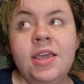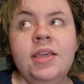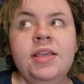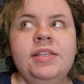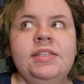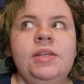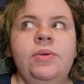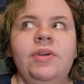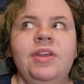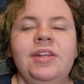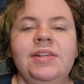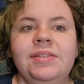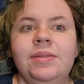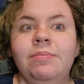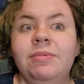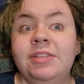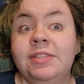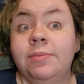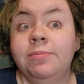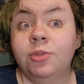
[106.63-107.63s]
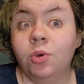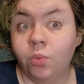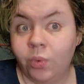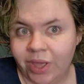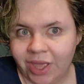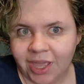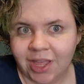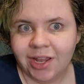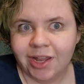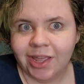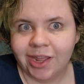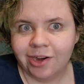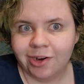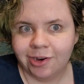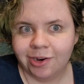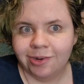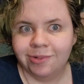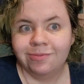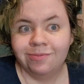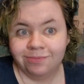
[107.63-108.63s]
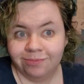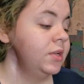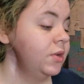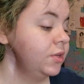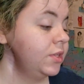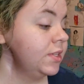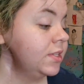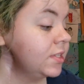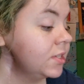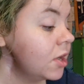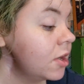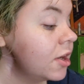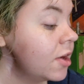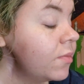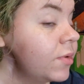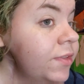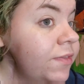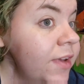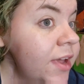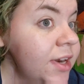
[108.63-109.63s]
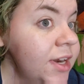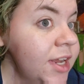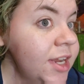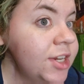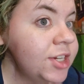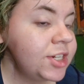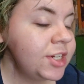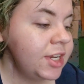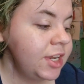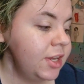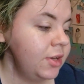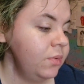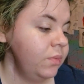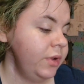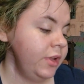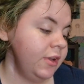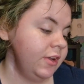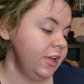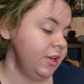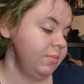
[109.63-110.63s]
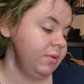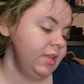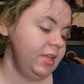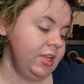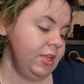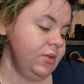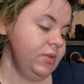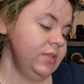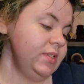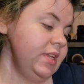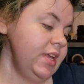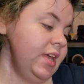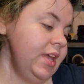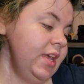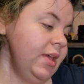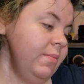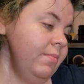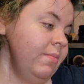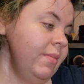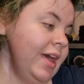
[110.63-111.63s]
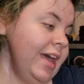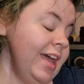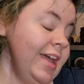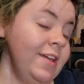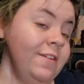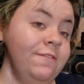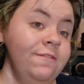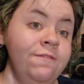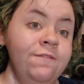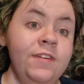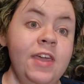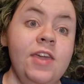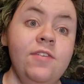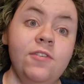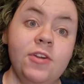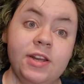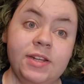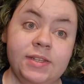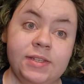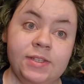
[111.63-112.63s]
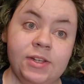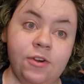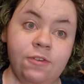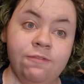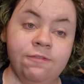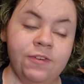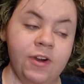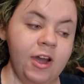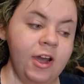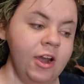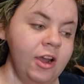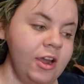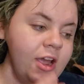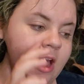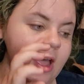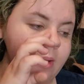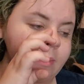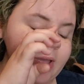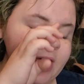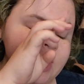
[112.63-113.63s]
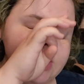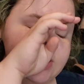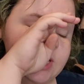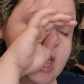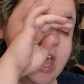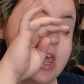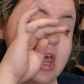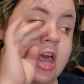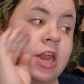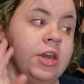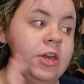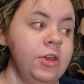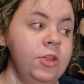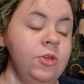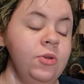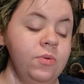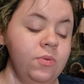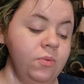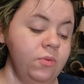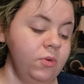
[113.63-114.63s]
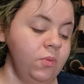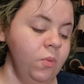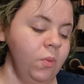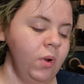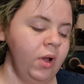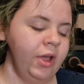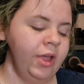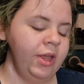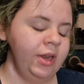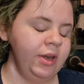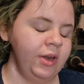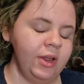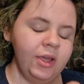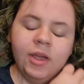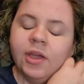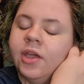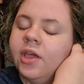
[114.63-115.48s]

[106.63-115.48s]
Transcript: so it doesn't mess up the wig later. So to start off with foundation, we are going to be using my favorites so far. I actually got a new one